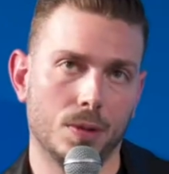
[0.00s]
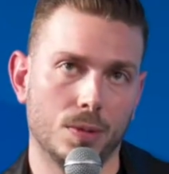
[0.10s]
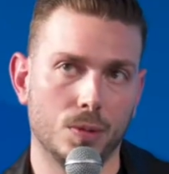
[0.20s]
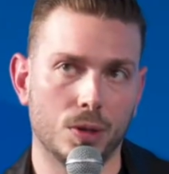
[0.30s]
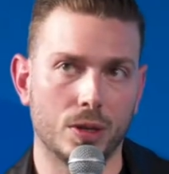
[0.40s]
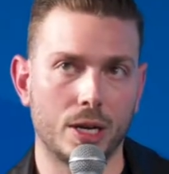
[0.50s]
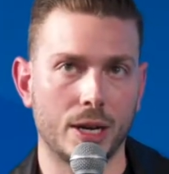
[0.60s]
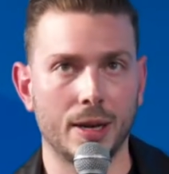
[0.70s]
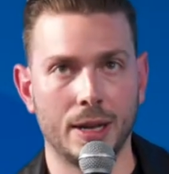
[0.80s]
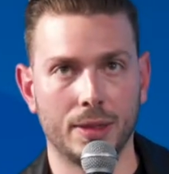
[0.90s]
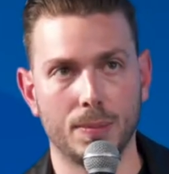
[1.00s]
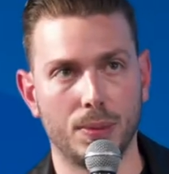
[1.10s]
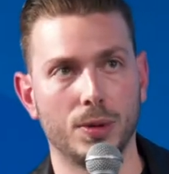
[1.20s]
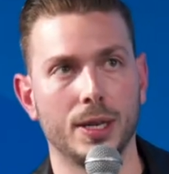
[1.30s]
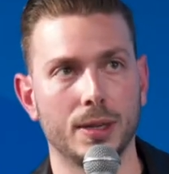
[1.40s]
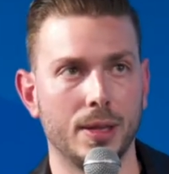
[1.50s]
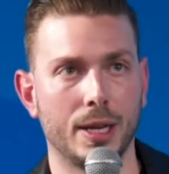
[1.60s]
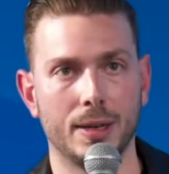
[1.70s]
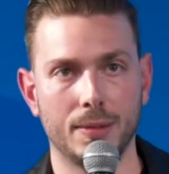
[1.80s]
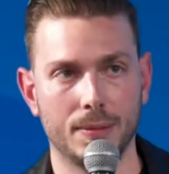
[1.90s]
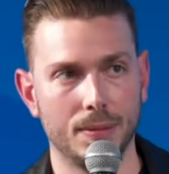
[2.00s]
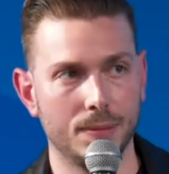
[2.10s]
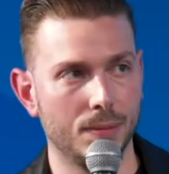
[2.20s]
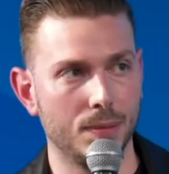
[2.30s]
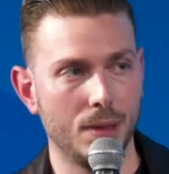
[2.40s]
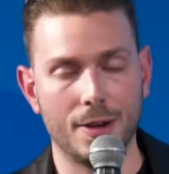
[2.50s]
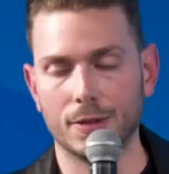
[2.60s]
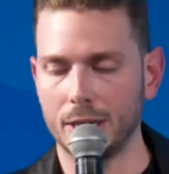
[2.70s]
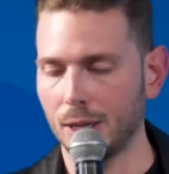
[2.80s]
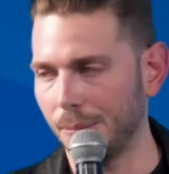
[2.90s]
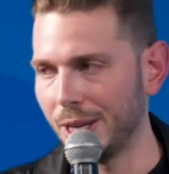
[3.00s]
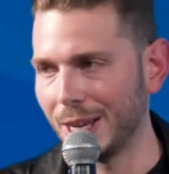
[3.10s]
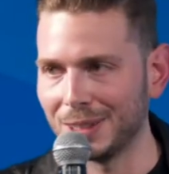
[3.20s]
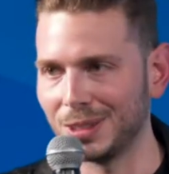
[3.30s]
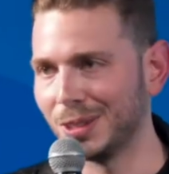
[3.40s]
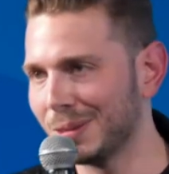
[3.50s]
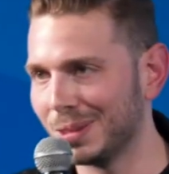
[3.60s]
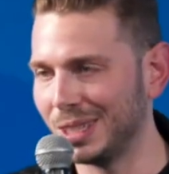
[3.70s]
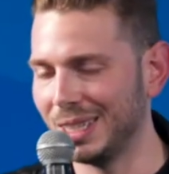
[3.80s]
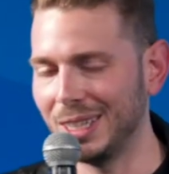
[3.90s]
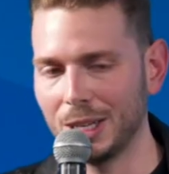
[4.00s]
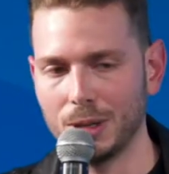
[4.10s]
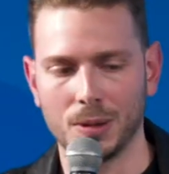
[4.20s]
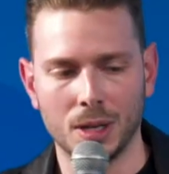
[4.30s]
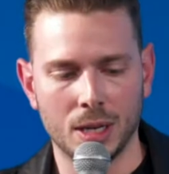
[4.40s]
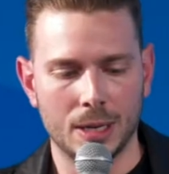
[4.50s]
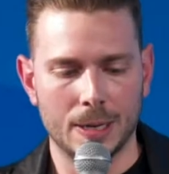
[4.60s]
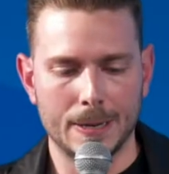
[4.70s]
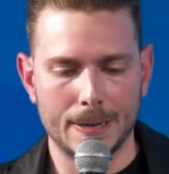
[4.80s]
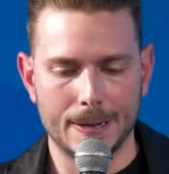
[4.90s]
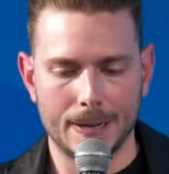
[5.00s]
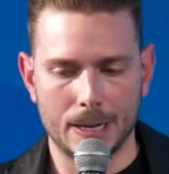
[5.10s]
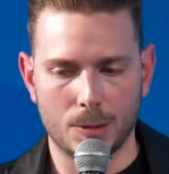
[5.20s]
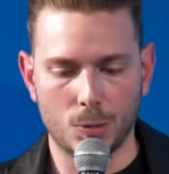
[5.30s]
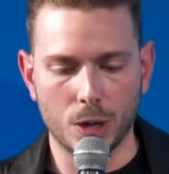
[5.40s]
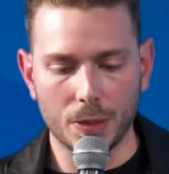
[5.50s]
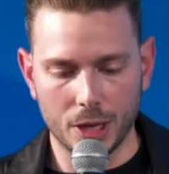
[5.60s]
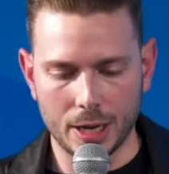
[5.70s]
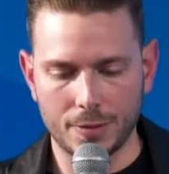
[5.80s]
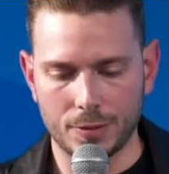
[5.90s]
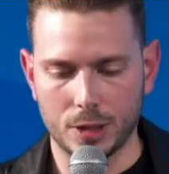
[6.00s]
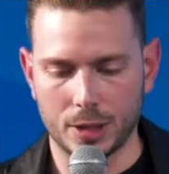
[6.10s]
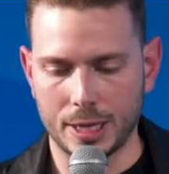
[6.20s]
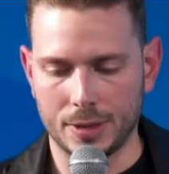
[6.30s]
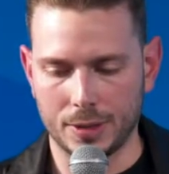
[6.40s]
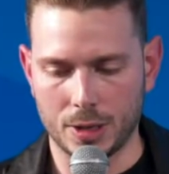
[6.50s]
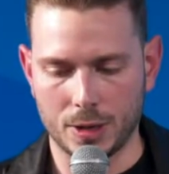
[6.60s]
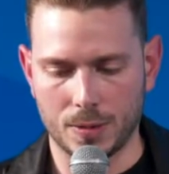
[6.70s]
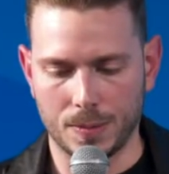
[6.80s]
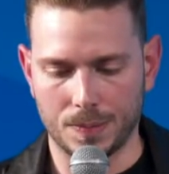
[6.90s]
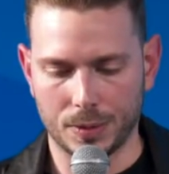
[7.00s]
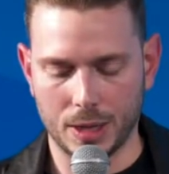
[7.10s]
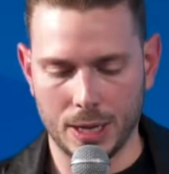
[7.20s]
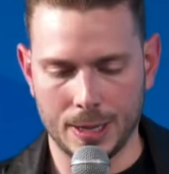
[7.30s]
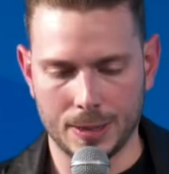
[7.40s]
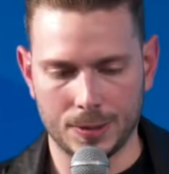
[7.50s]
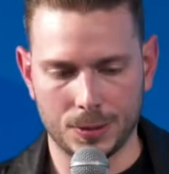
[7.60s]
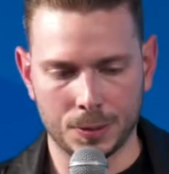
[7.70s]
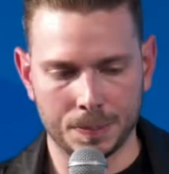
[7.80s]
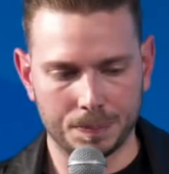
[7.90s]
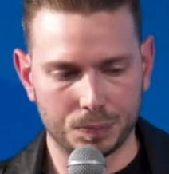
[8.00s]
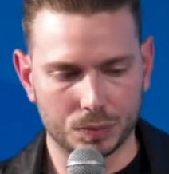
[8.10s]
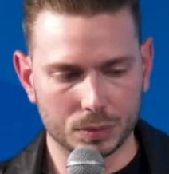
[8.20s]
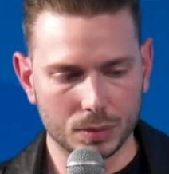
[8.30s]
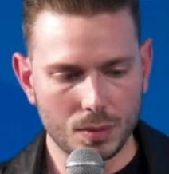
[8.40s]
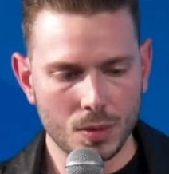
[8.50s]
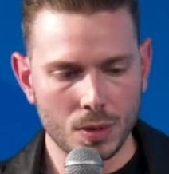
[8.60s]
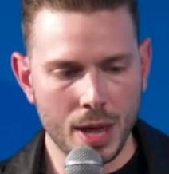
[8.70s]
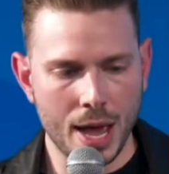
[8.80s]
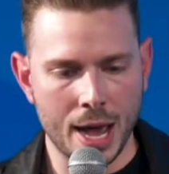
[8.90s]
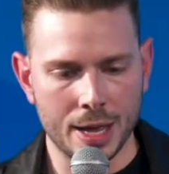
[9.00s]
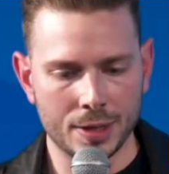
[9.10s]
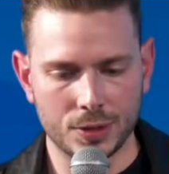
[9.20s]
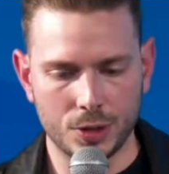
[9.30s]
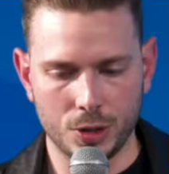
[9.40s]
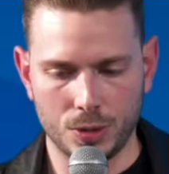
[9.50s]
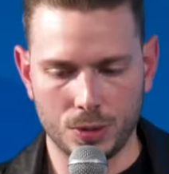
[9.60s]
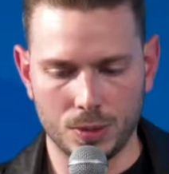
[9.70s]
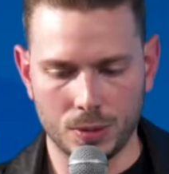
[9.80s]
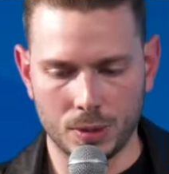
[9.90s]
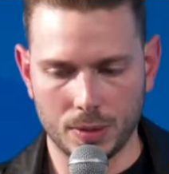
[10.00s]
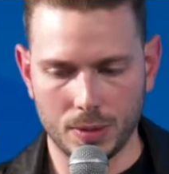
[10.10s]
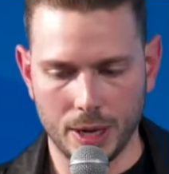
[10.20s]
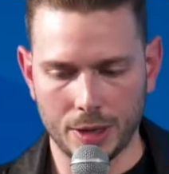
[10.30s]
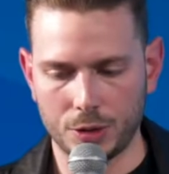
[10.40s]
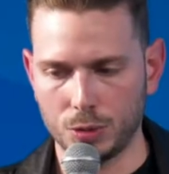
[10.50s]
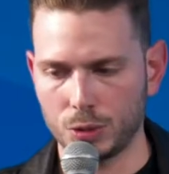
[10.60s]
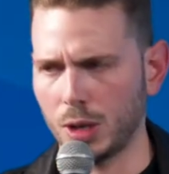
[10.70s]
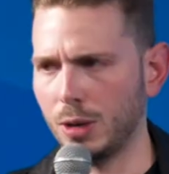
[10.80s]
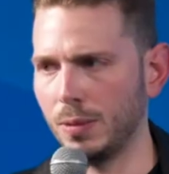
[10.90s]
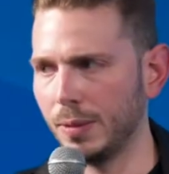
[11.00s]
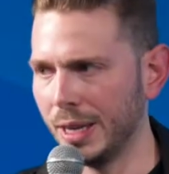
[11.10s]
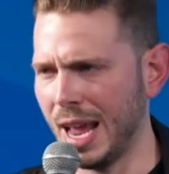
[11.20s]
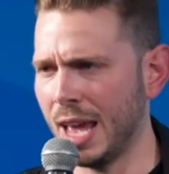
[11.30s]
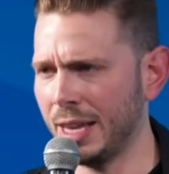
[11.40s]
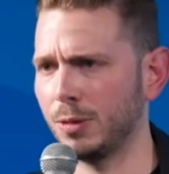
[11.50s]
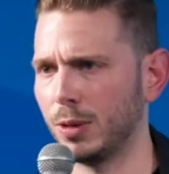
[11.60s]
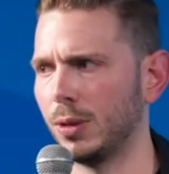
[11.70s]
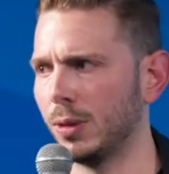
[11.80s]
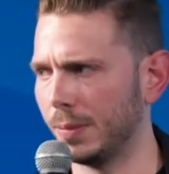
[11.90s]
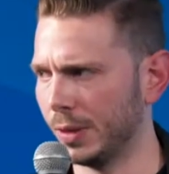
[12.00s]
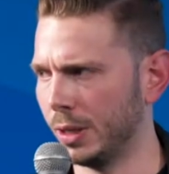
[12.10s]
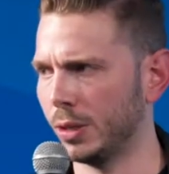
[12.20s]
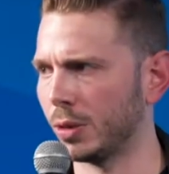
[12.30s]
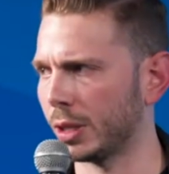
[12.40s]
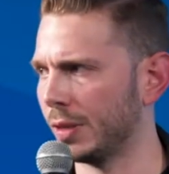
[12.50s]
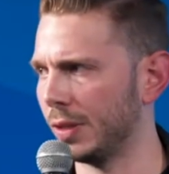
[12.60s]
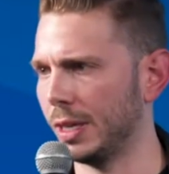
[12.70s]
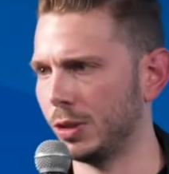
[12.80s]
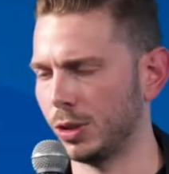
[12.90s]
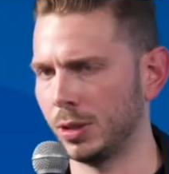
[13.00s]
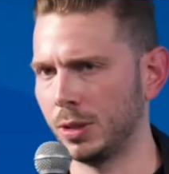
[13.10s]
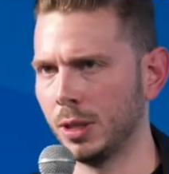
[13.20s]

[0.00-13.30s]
we're not at the point that every company has a C D O. Uh, one thing I've realized, though, is as you, as you grow in any role in an organization,